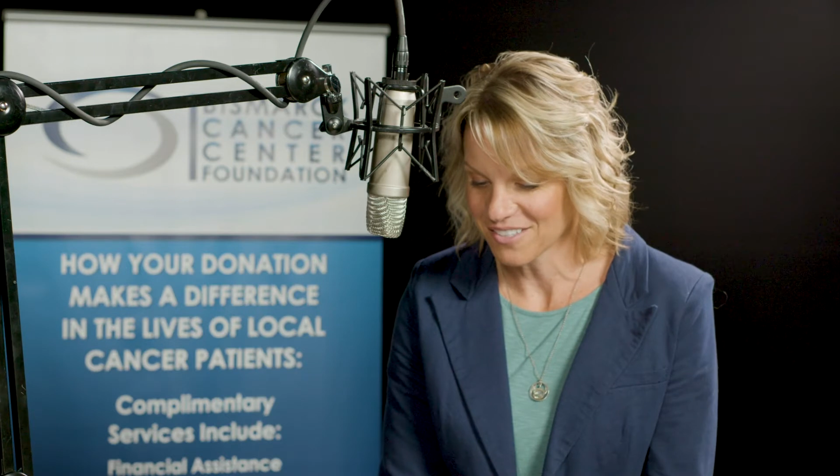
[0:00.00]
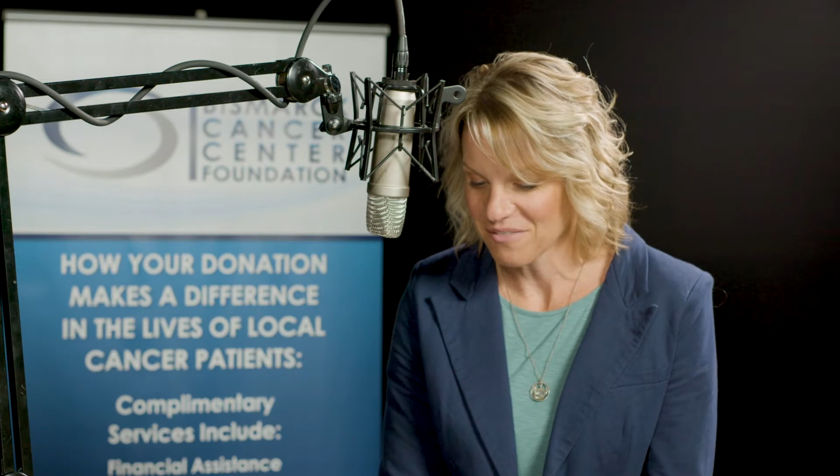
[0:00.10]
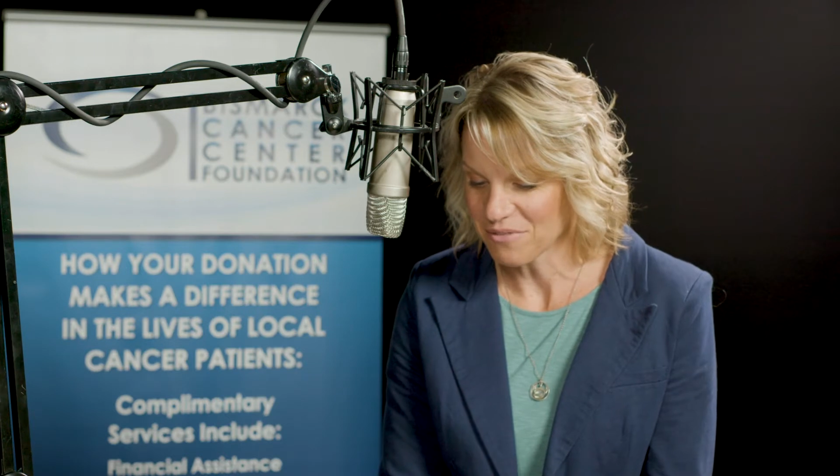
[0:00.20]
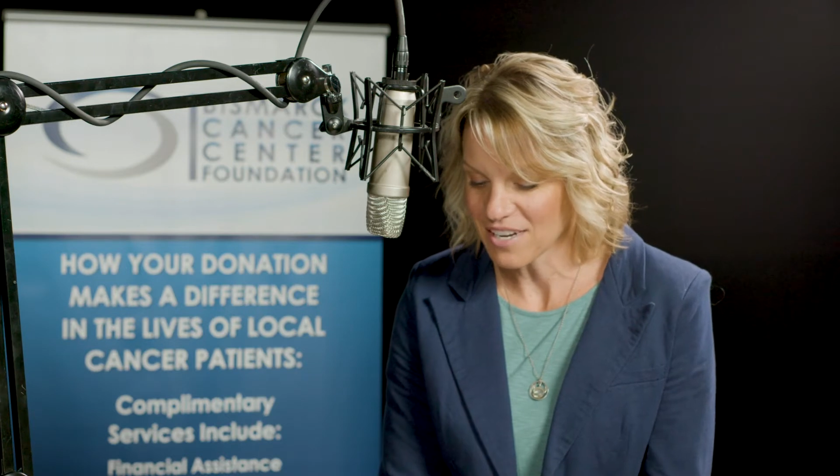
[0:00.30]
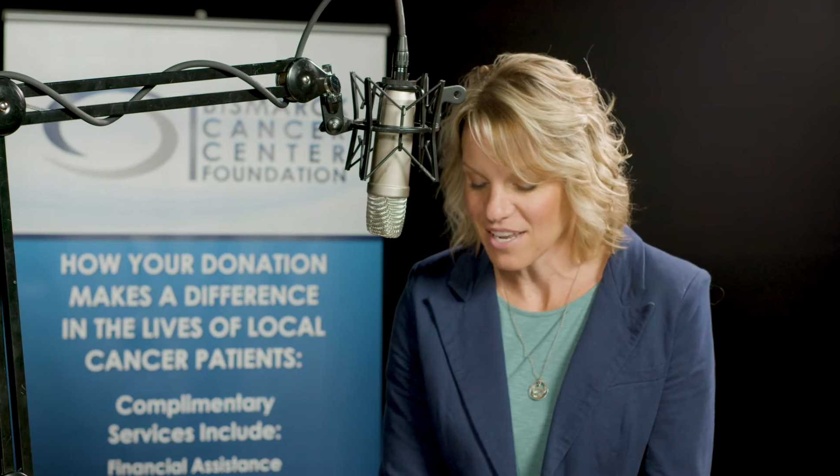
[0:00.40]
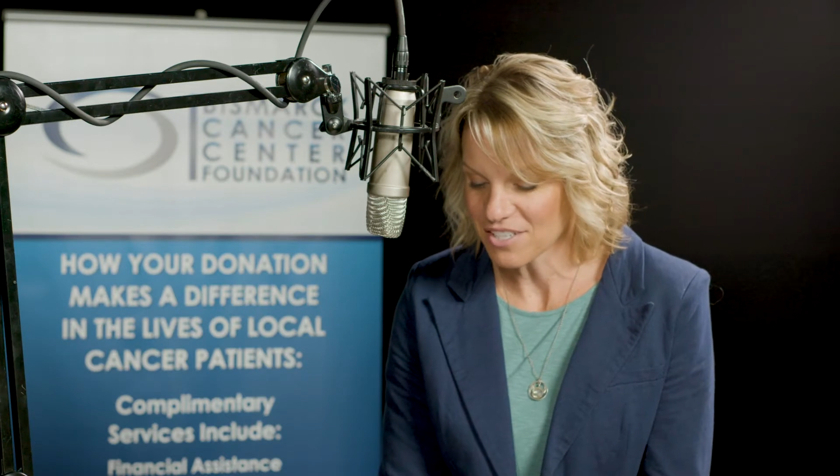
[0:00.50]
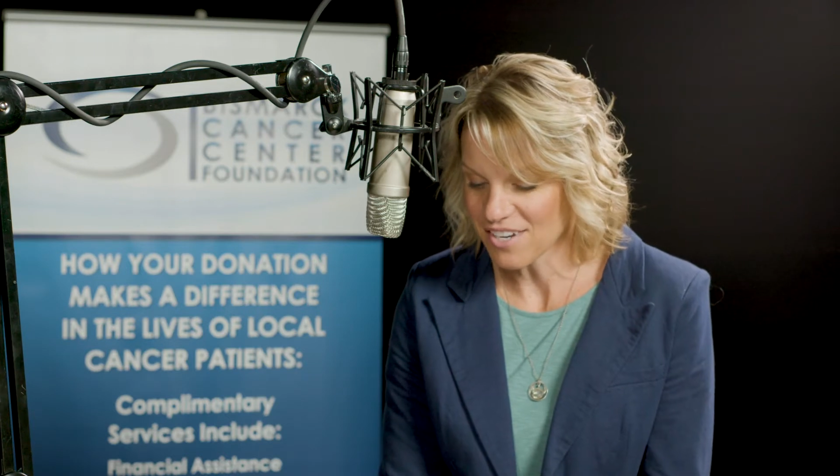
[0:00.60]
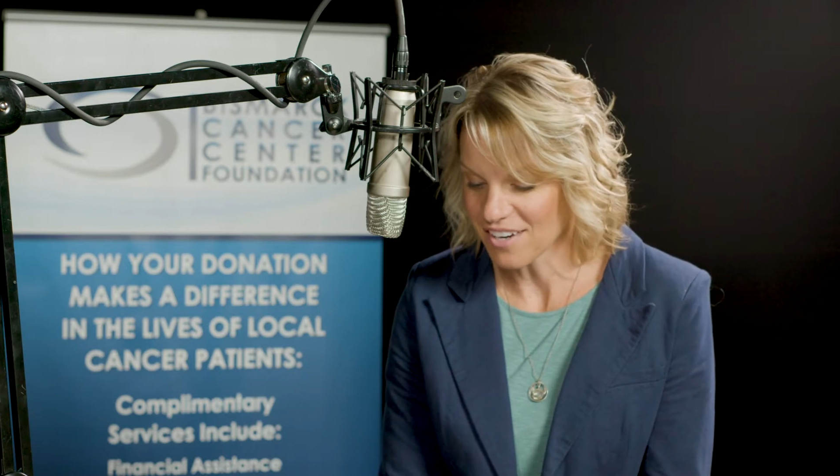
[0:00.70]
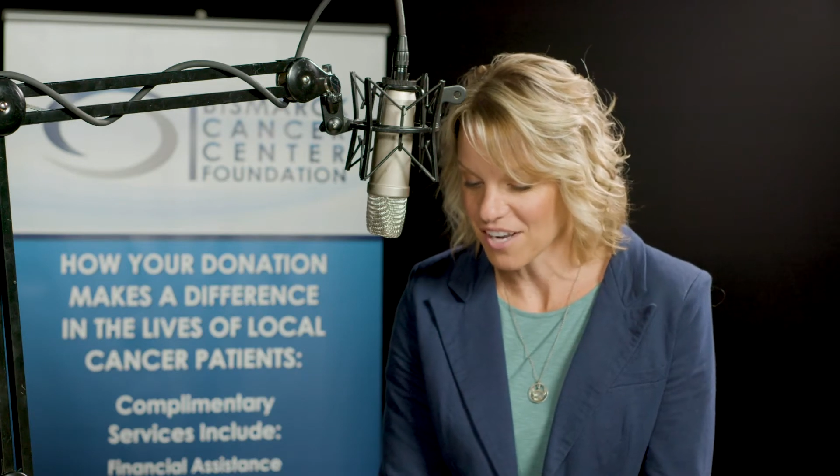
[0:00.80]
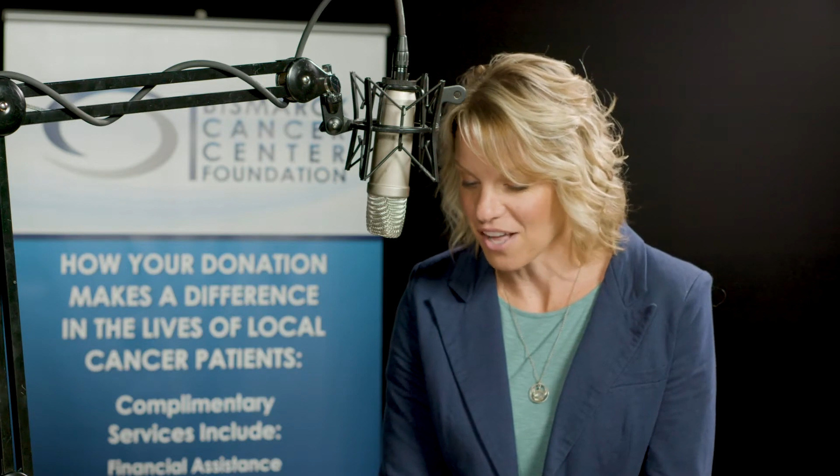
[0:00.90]
Radiation
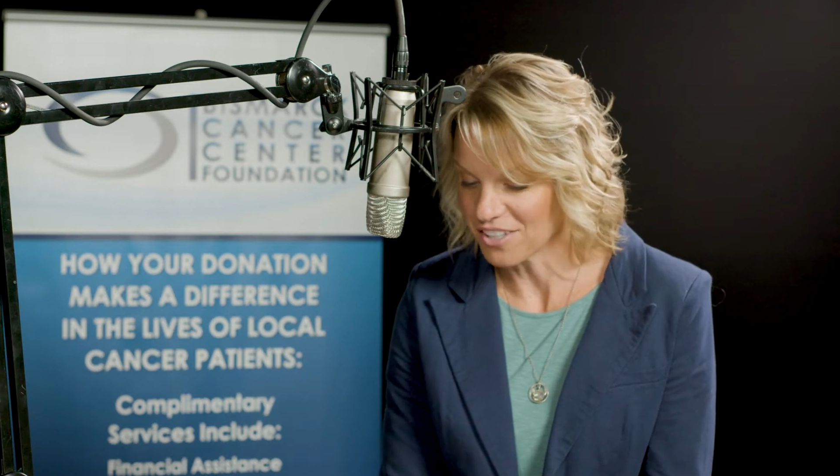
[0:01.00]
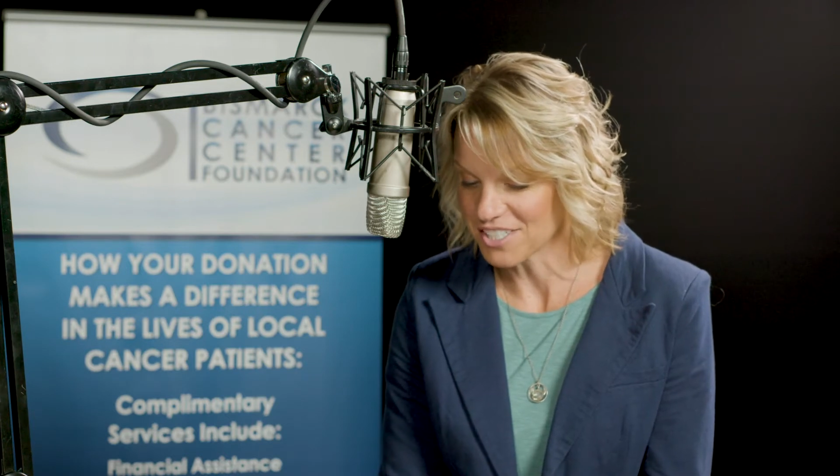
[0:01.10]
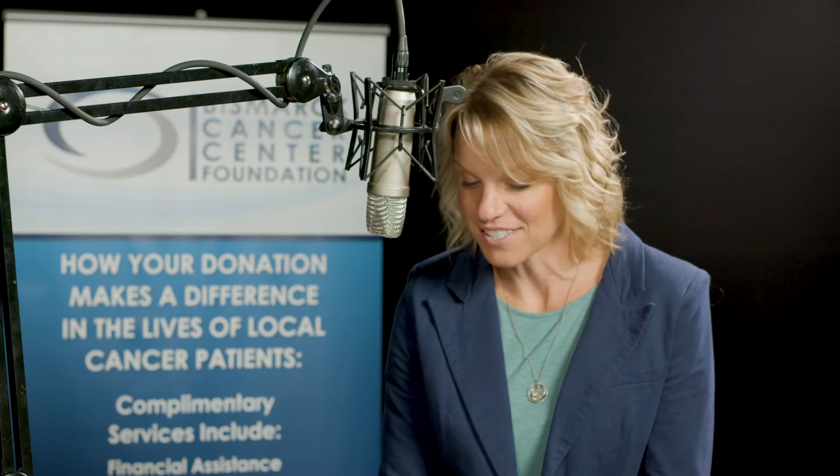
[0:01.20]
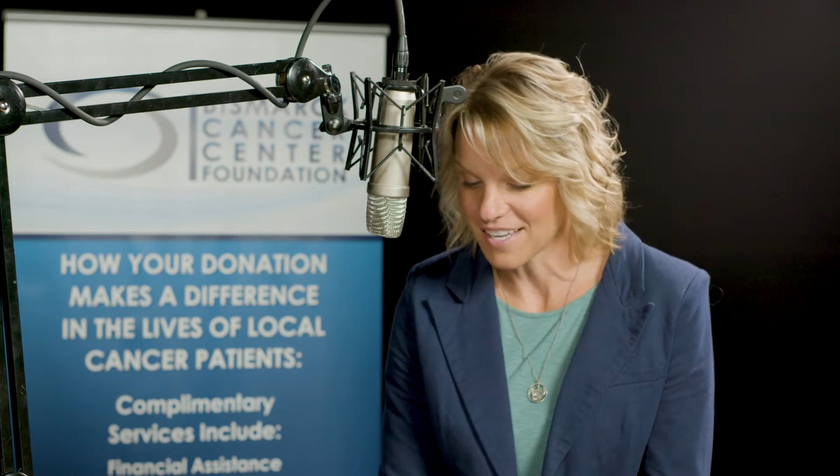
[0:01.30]
Oncologist